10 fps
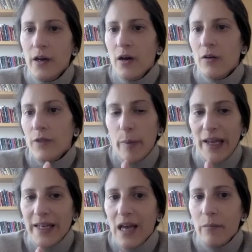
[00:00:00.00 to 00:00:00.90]
of the
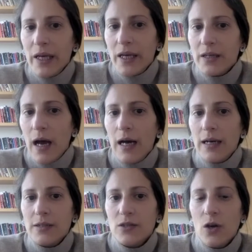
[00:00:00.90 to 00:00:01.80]
pandemic
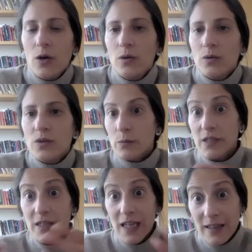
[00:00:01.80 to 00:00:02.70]
uh, so
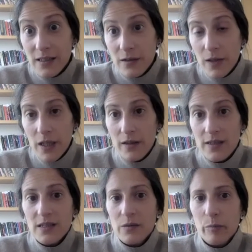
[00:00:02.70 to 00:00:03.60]
substantively this
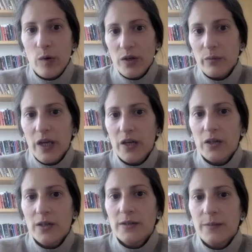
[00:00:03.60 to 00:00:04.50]
is important
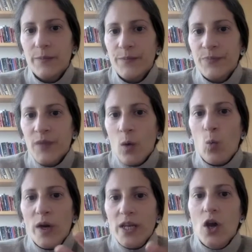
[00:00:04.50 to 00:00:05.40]
because
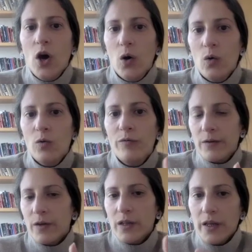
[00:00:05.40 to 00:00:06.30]
we know
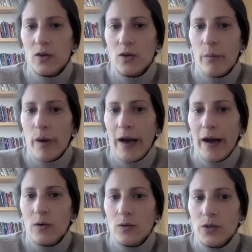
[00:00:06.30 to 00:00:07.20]
very little
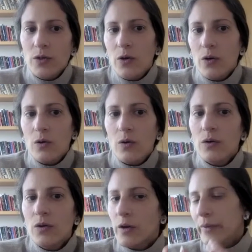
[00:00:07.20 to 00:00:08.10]
about you know
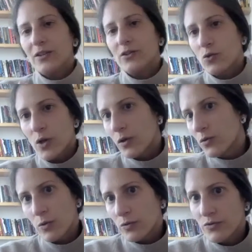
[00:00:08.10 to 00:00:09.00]
criminal social
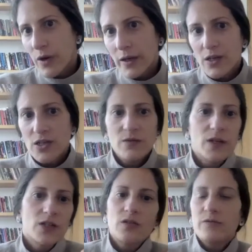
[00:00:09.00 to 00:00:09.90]
control strategies
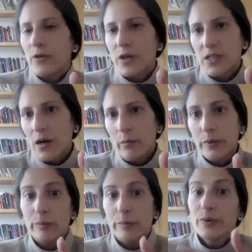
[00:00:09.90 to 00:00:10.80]
versus for
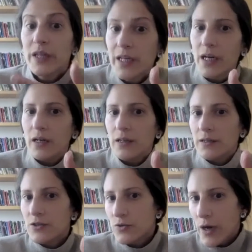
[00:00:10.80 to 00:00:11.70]
example political
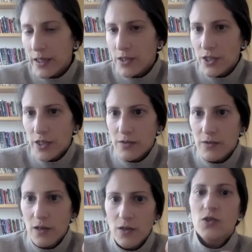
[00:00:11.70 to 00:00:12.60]

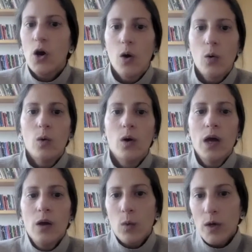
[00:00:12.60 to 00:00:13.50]
strategies so
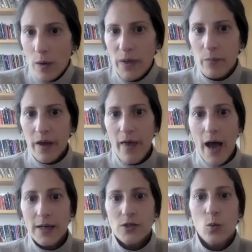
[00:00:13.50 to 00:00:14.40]
what do i mean by
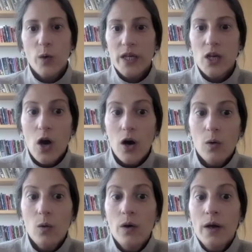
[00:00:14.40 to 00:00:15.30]
that so we
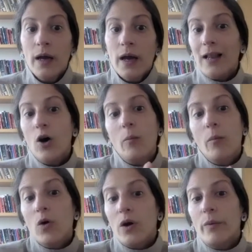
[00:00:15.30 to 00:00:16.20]
know a lot
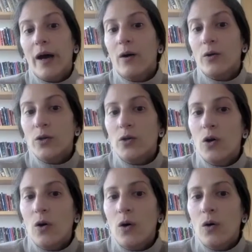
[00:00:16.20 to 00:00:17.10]
more about you
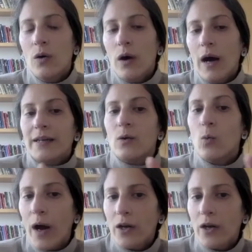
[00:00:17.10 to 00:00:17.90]
know under what